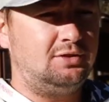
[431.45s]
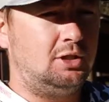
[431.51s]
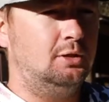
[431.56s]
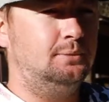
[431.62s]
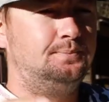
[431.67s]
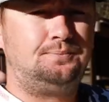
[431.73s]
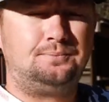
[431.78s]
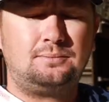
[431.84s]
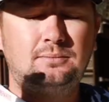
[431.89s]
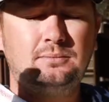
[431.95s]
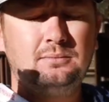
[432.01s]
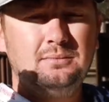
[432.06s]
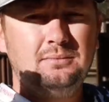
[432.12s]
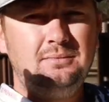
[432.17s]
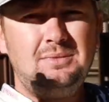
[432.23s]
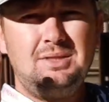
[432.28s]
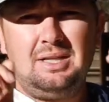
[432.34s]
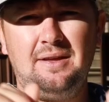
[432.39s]
So
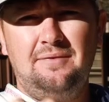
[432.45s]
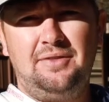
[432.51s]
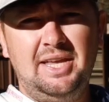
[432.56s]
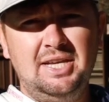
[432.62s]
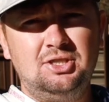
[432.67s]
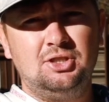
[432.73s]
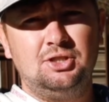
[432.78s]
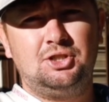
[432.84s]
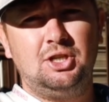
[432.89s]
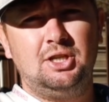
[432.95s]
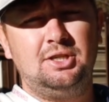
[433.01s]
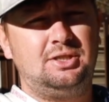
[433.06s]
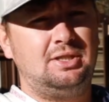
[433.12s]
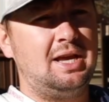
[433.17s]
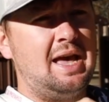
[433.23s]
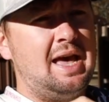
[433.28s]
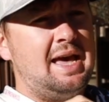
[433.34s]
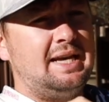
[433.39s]
these are
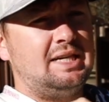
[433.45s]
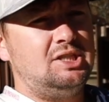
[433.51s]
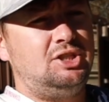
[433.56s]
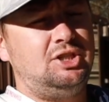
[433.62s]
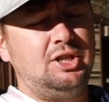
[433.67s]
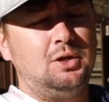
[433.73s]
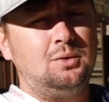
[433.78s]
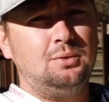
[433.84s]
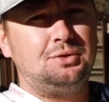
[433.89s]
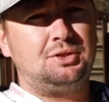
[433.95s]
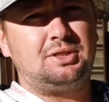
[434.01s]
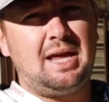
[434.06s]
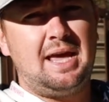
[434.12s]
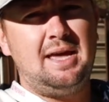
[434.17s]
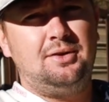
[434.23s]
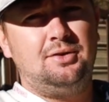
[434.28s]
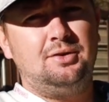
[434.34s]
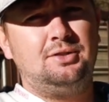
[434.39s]
just general
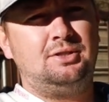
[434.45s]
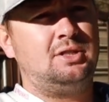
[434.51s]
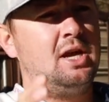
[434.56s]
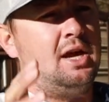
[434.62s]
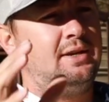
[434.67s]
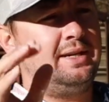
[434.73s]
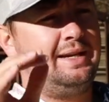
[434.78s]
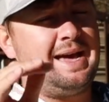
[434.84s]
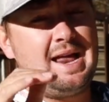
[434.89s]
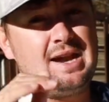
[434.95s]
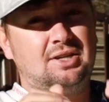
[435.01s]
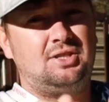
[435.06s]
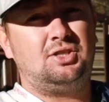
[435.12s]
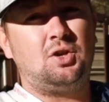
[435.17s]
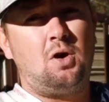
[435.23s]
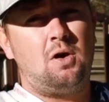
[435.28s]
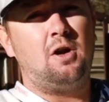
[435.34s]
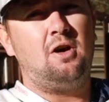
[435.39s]
standards to kind of
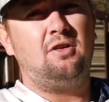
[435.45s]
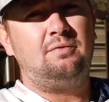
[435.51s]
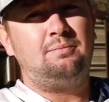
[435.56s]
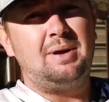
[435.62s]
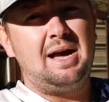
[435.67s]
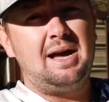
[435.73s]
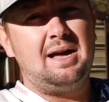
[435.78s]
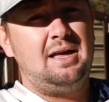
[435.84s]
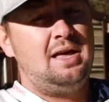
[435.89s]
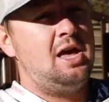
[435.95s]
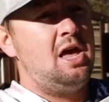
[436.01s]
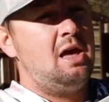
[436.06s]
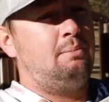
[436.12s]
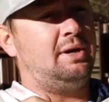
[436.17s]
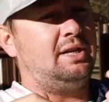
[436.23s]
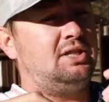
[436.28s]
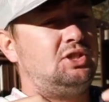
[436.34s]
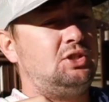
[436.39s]
start off by,
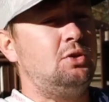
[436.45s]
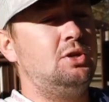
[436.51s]
but as